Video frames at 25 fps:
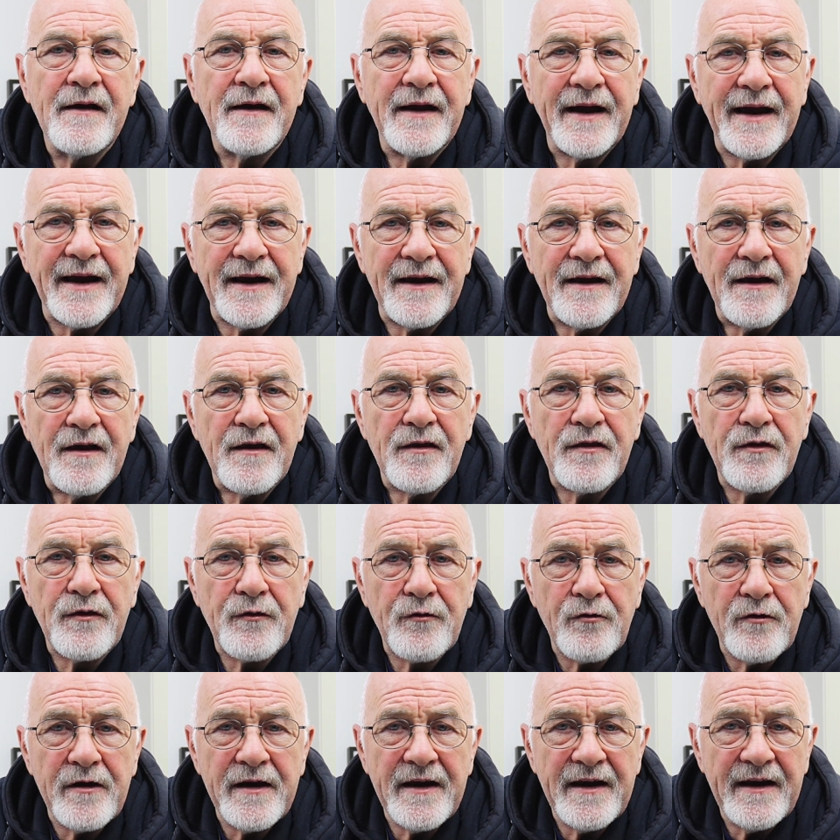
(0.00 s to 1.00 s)
A
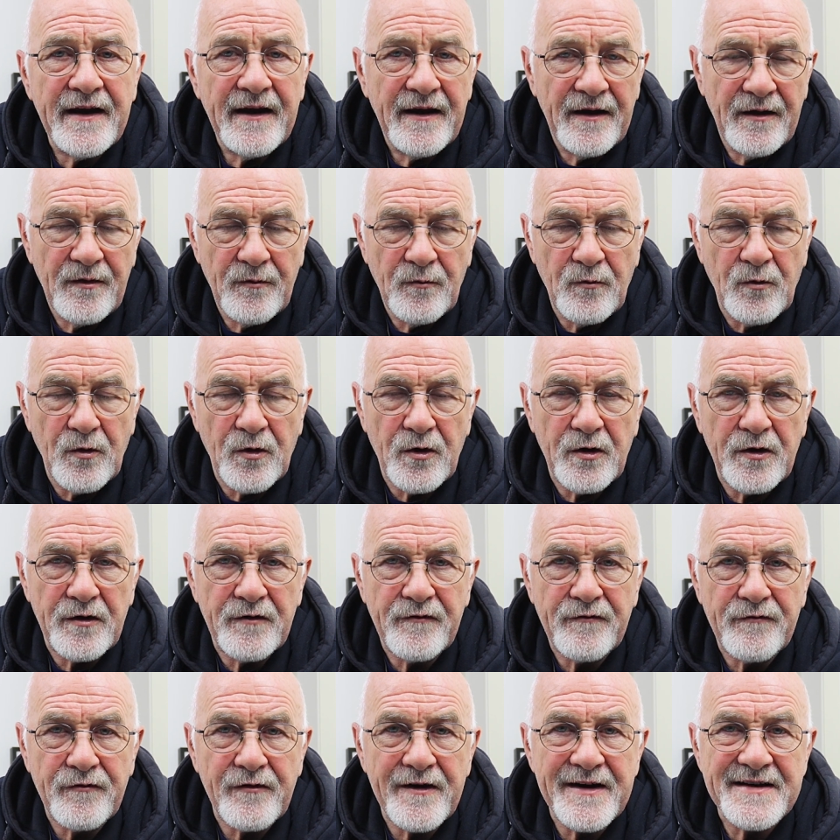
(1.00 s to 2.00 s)
3-word
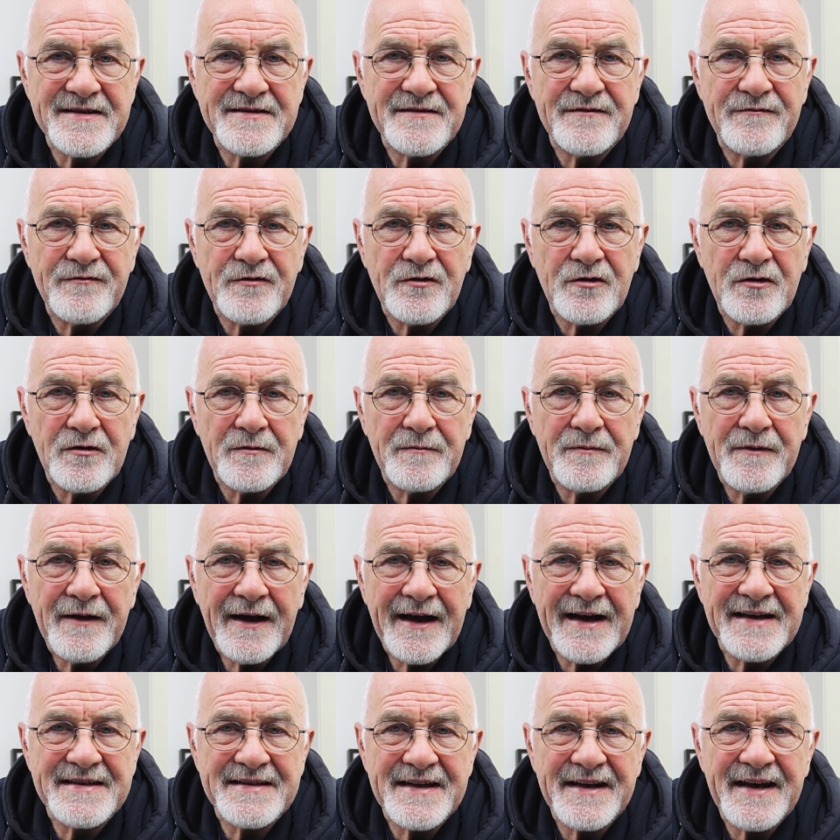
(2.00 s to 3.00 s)
phrasal verb
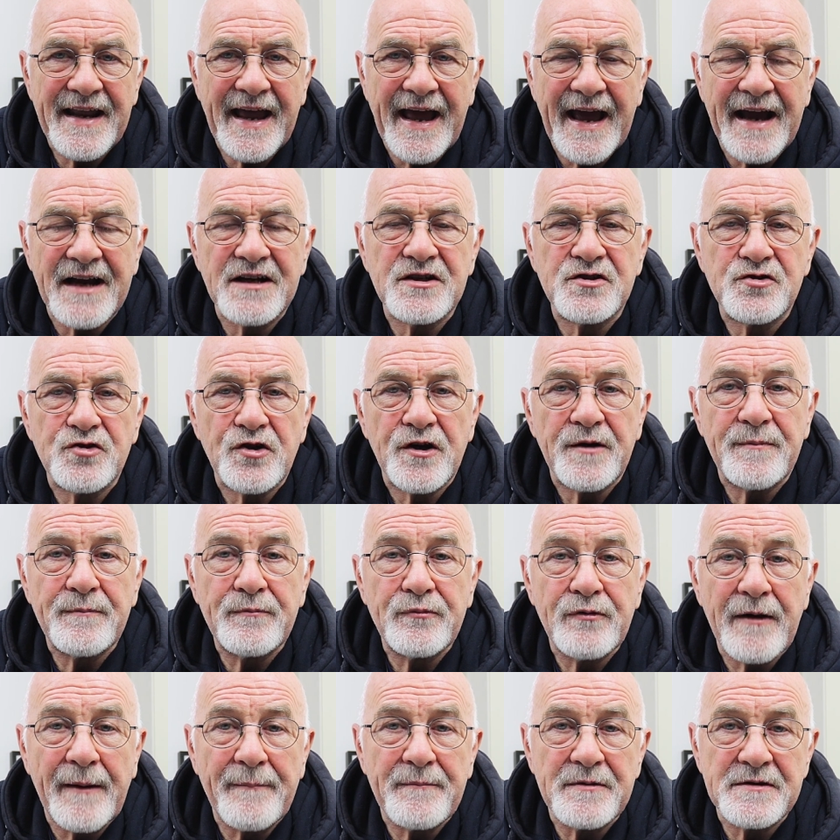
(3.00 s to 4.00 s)
has an extra
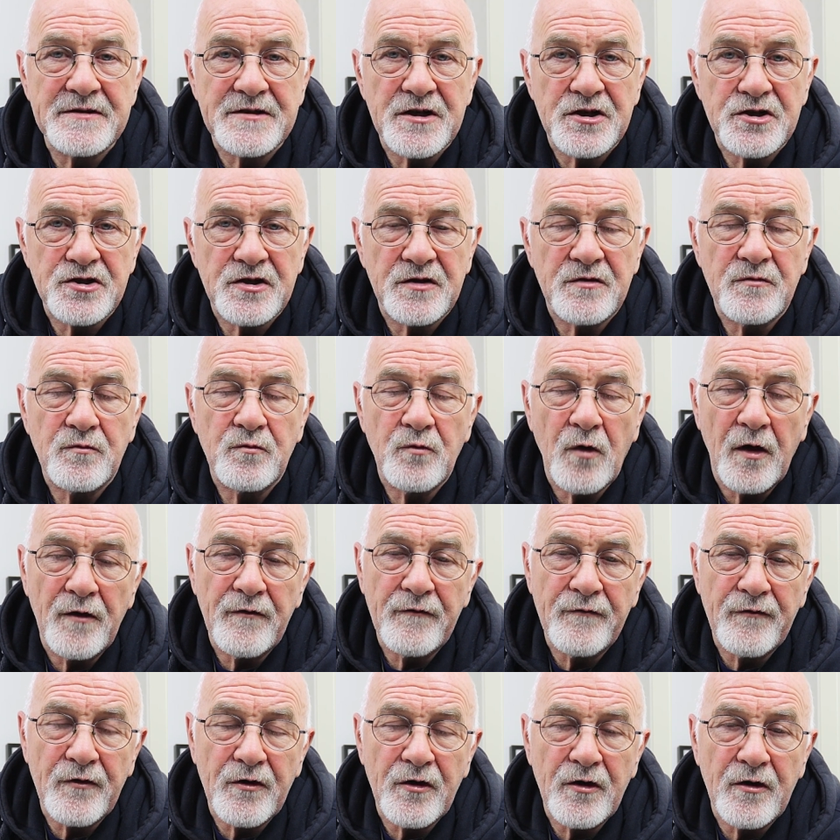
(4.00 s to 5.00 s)
preposition.
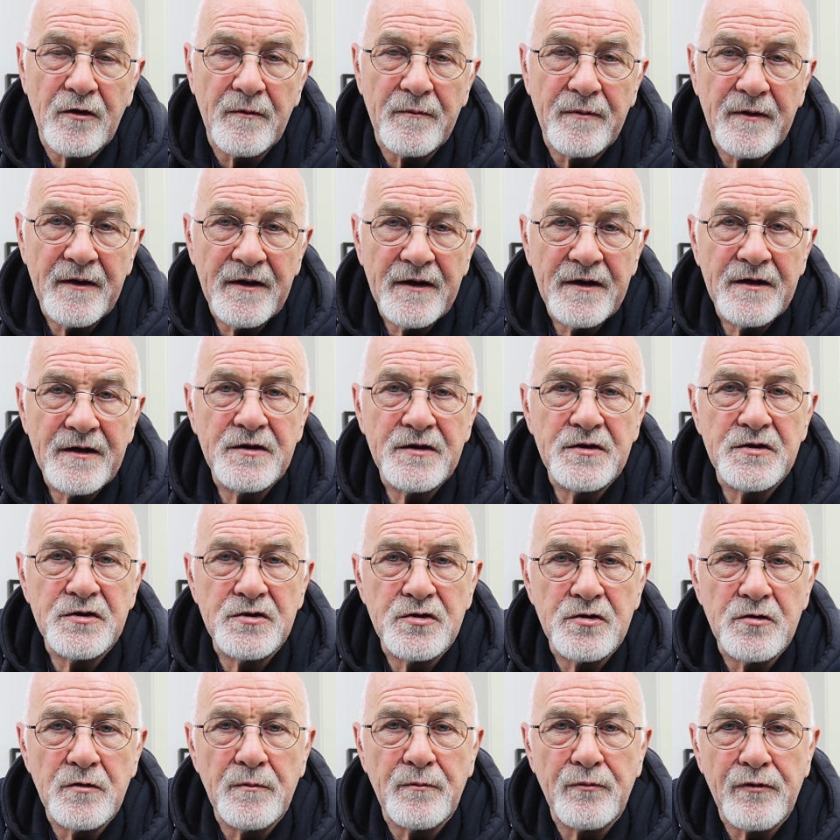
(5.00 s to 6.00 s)
1 verb,
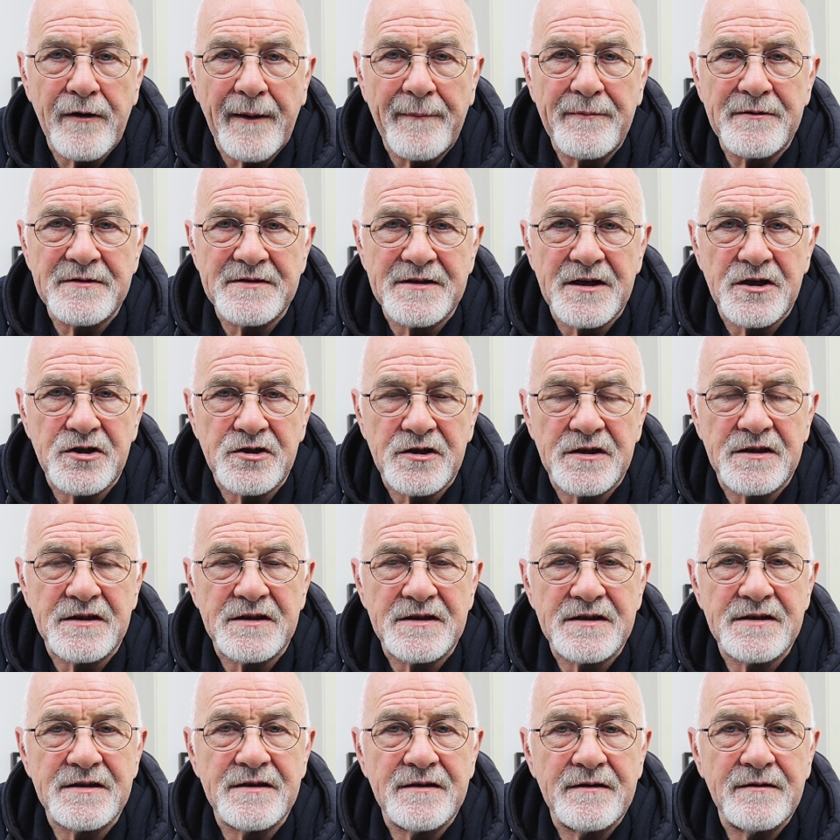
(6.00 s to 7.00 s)
2
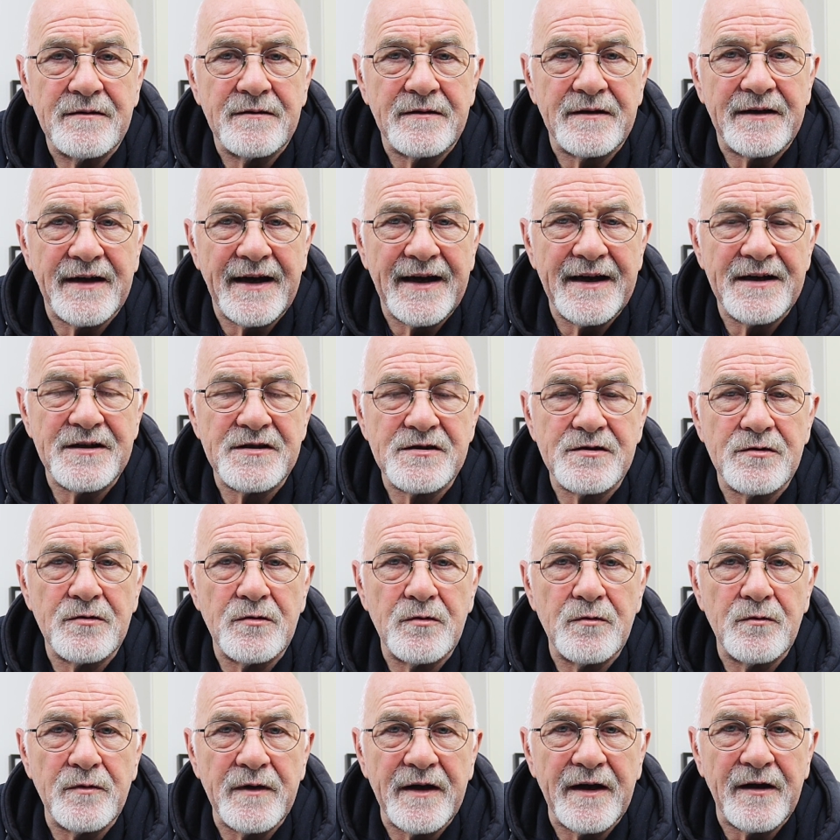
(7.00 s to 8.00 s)
prepositions, okay?
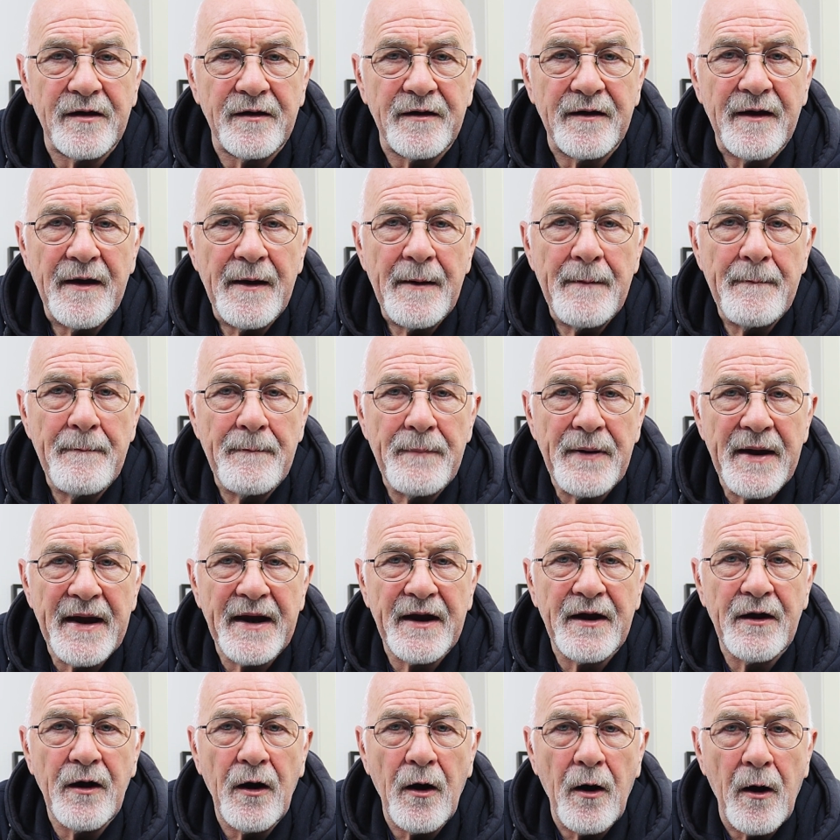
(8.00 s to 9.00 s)
So we can
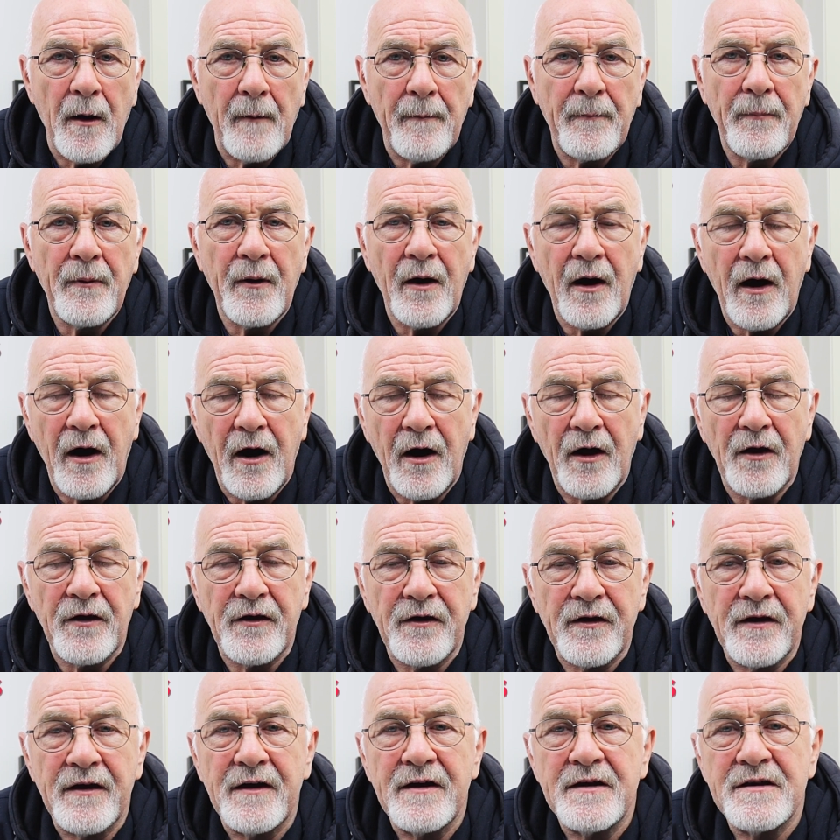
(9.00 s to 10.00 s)
pick up
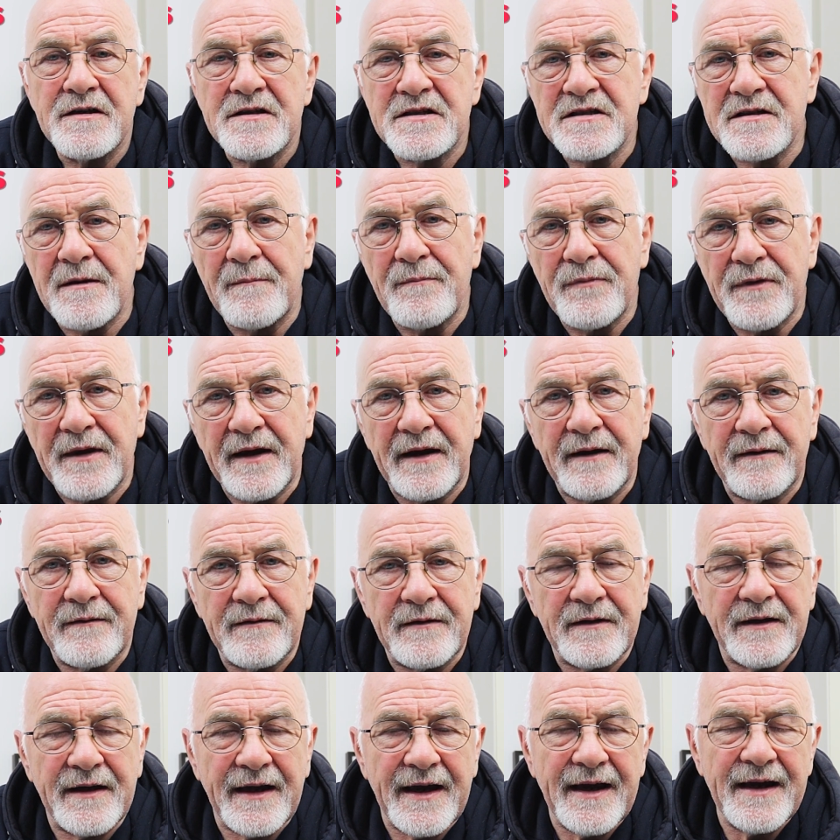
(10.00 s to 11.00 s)
on something,
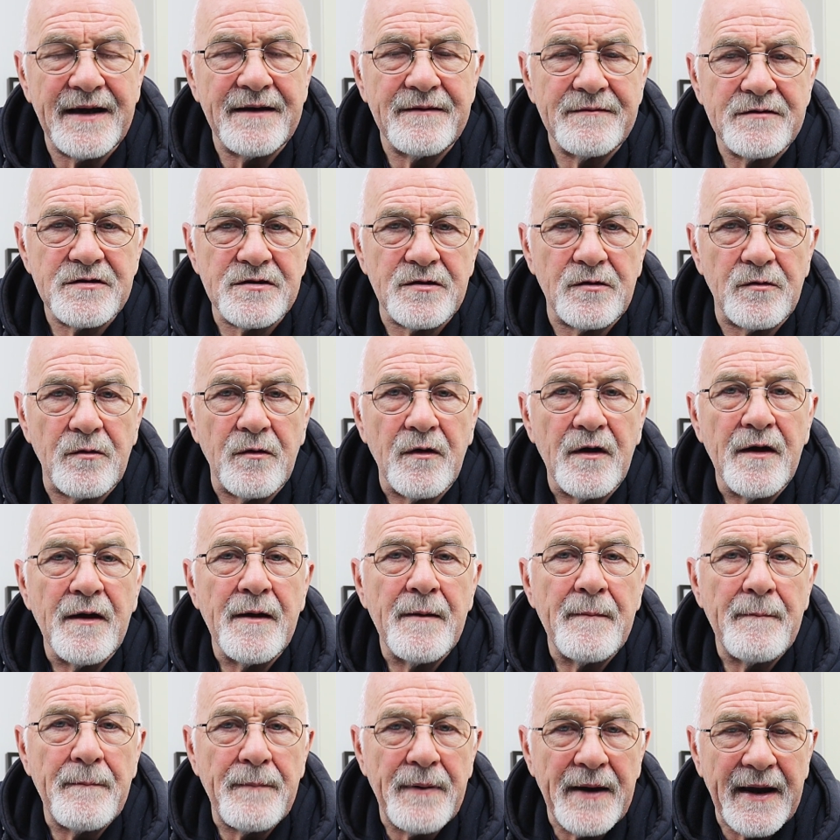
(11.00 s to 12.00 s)
okay? So
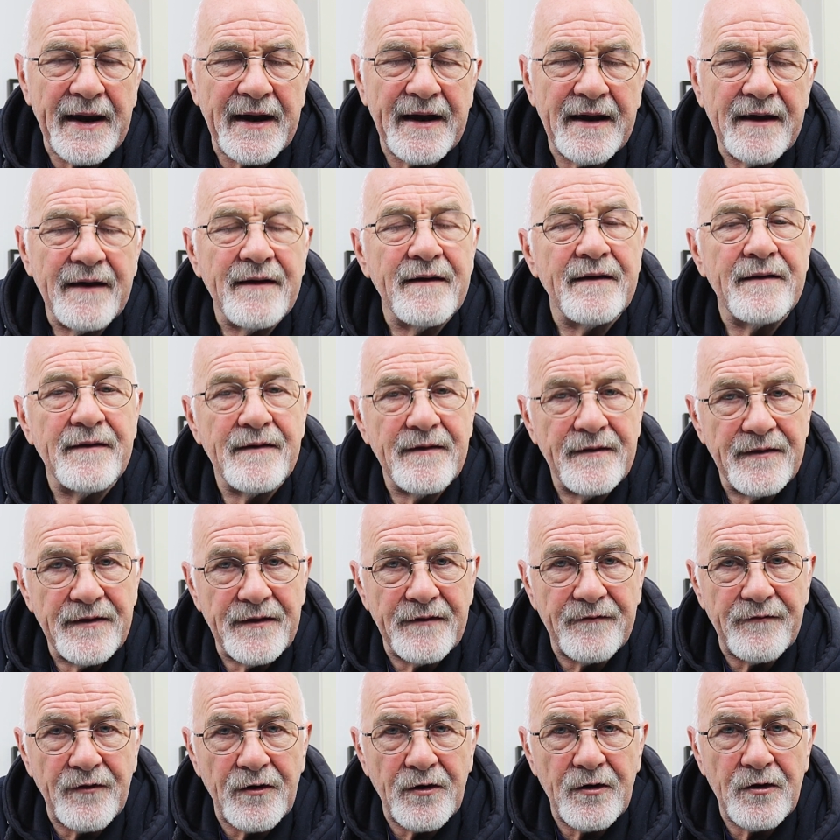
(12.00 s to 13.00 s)
pick
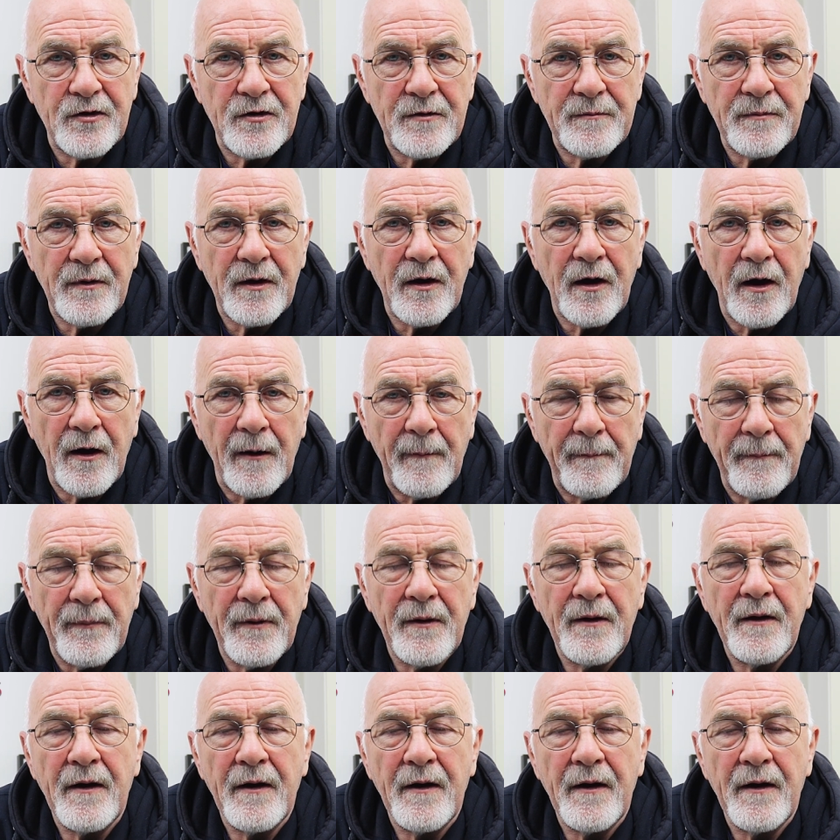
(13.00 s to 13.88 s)
the verb up